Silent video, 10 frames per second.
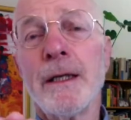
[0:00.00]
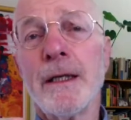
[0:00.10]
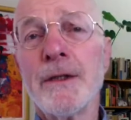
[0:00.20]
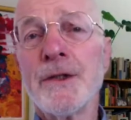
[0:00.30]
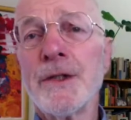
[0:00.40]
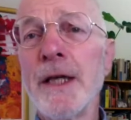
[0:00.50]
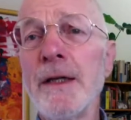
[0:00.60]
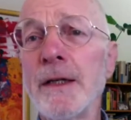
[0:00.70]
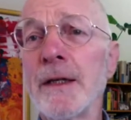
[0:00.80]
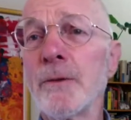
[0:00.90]
and stay
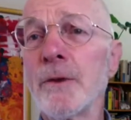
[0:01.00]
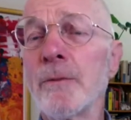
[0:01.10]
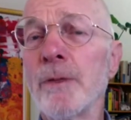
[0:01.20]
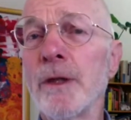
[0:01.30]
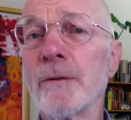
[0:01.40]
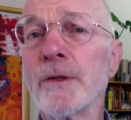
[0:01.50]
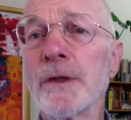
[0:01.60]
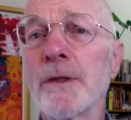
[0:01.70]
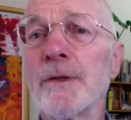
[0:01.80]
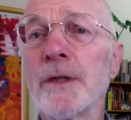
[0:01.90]
there with the pelvis
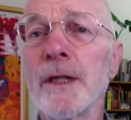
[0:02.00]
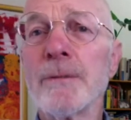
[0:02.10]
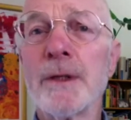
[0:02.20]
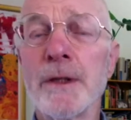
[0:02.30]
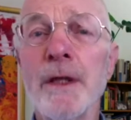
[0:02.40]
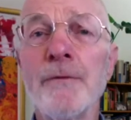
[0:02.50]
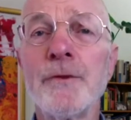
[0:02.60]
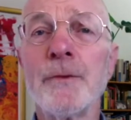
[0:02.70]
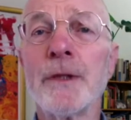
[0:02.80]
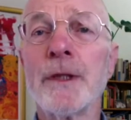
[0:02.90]
lifted up at a
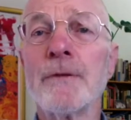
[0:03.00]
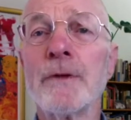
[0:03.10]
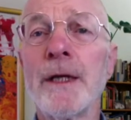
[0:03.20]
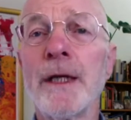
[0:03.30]
comfortable level.